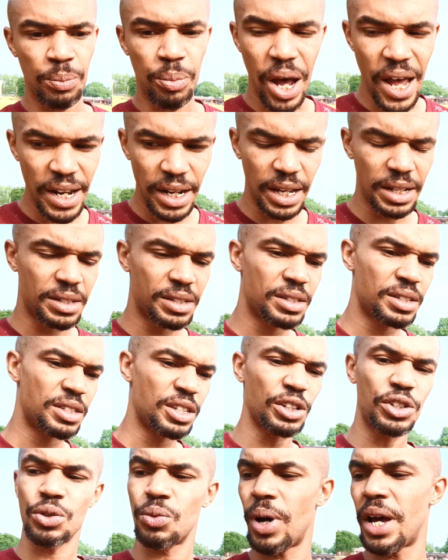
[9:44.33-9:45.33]

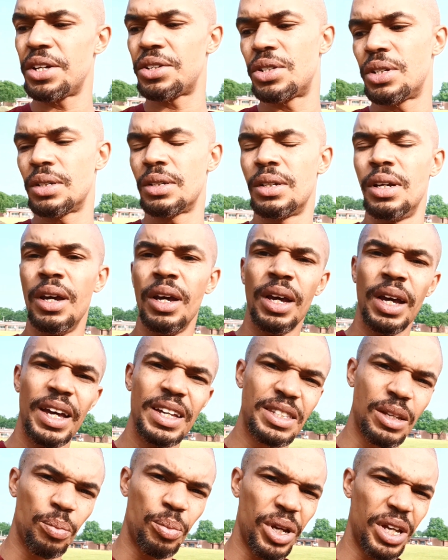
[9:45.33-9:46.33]
Binance's situation
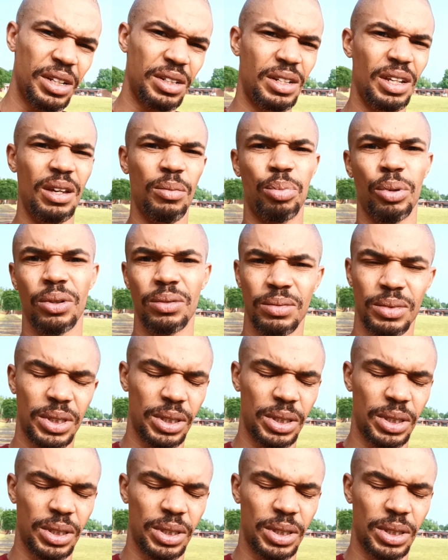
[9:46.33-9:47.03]
is a bit deeper.